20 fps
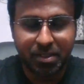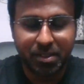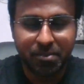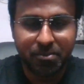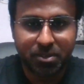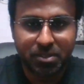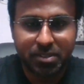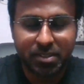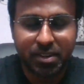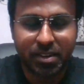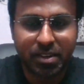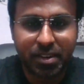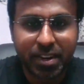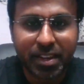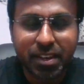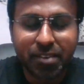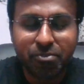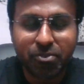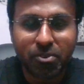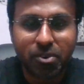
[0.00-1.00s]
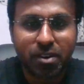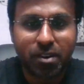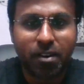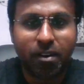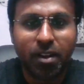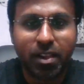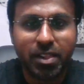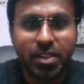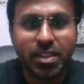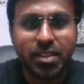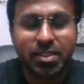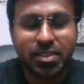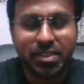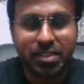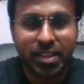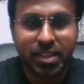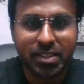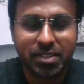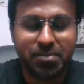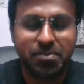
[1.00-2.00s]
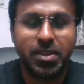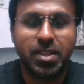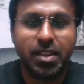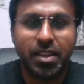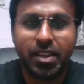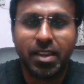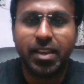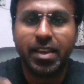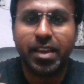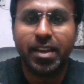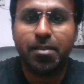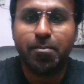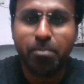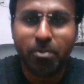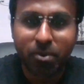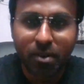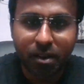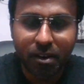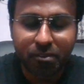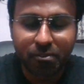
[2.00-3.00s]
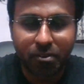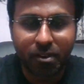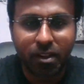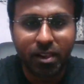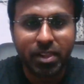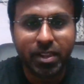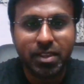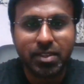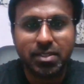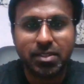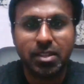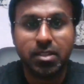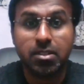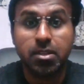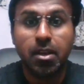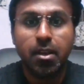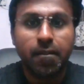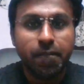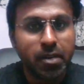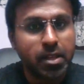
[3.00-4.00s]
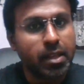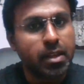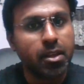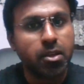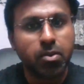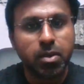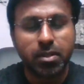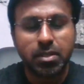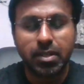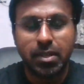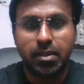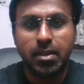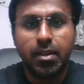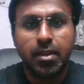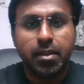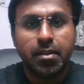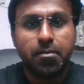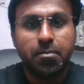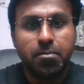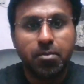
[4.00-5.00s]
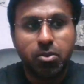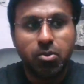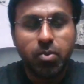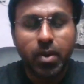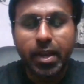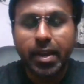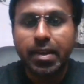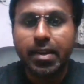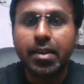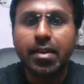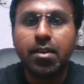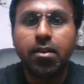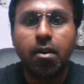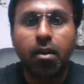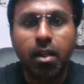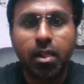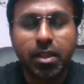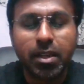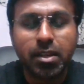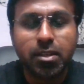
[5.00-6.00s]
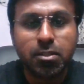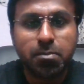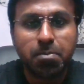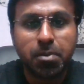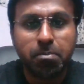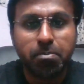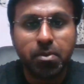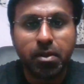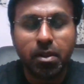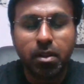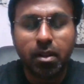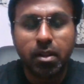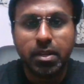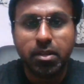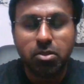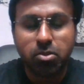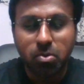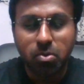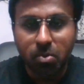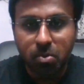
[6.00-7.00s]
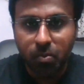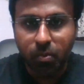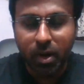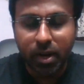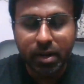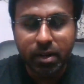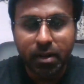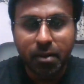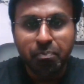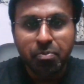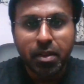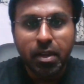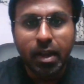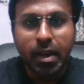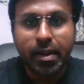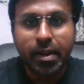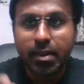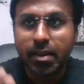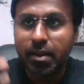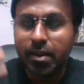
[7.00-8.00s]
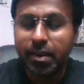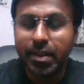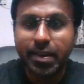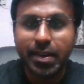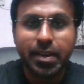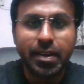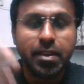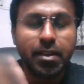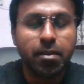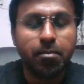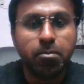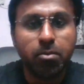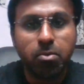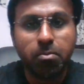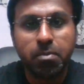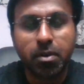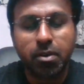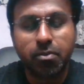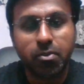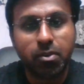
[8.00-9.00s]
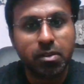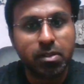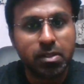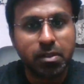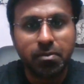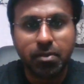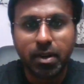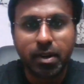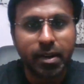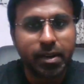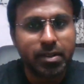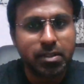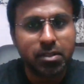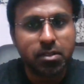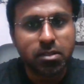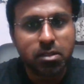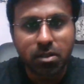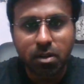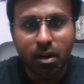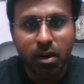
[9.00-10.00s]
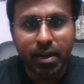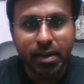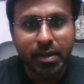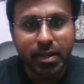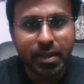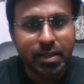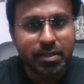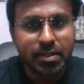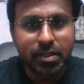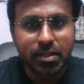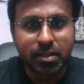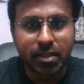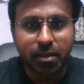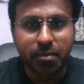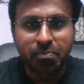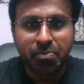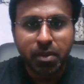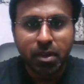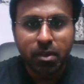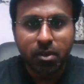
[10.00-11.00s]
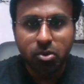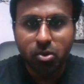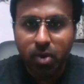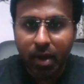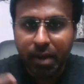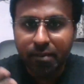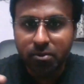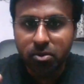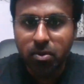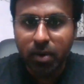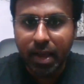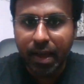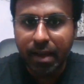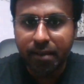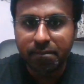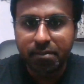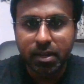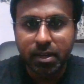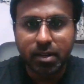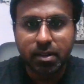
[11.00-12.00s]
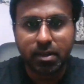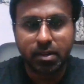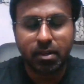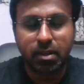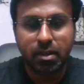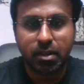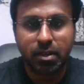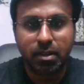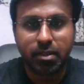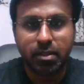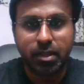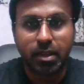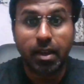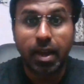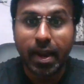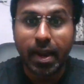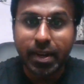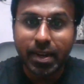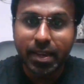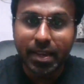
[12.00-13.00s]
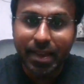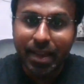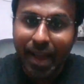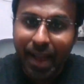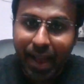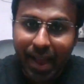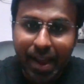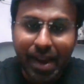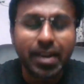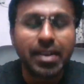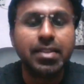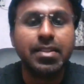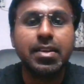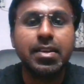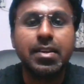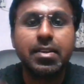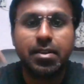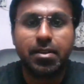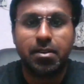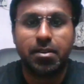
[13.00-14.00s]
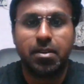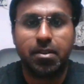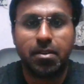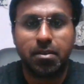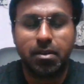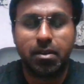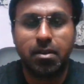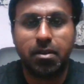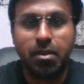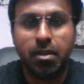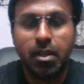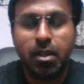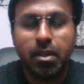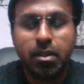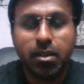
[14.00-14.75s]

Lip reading: was ready for all these things, whether he can pull off all these things, whether he could see uniting all these people into one and leading a movement for civil rights. It's not an easy thing. You have to have that thing. And he had that